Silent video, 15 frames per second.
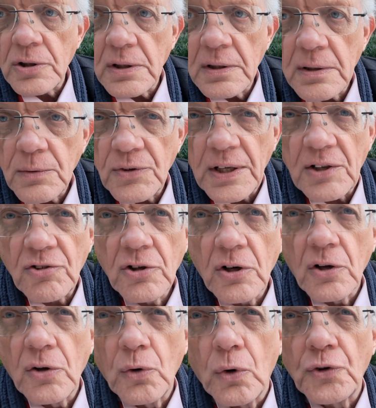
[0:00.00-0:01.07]
It was actually
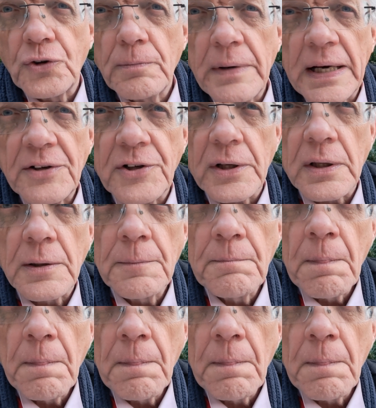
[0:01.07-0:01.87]
on an automatic